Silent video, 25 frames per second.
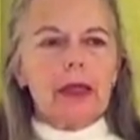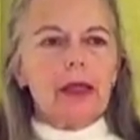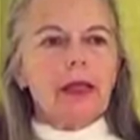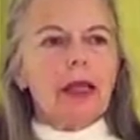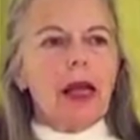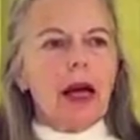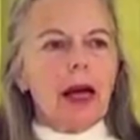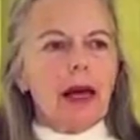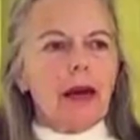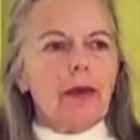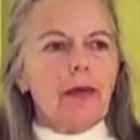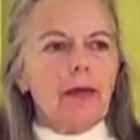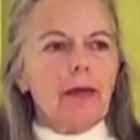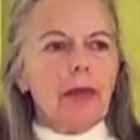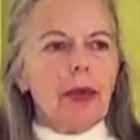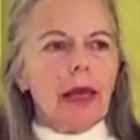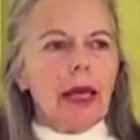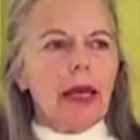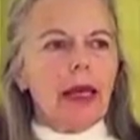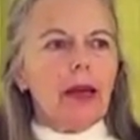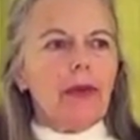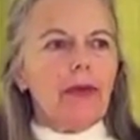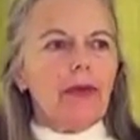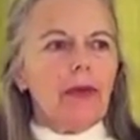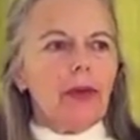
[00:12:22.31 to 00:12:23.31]
a lot of
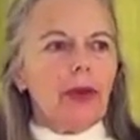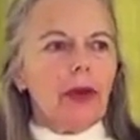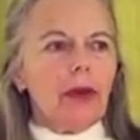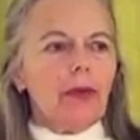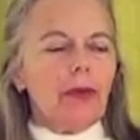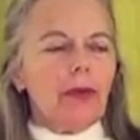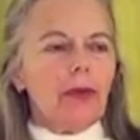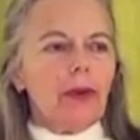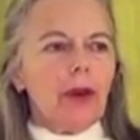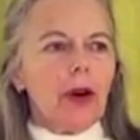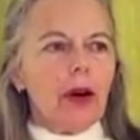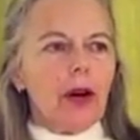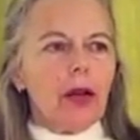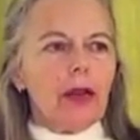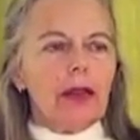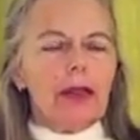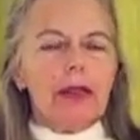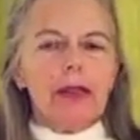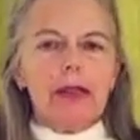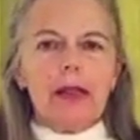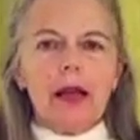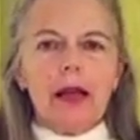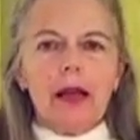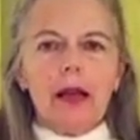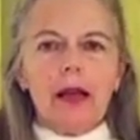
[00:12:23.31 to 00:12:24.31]
benefit for
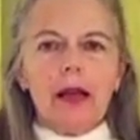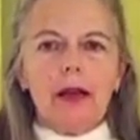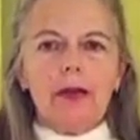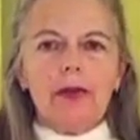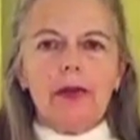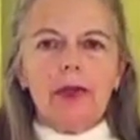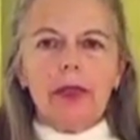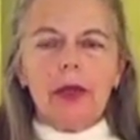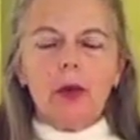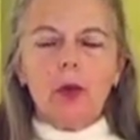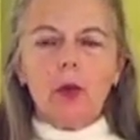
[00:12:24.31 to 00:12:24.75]
ourselves.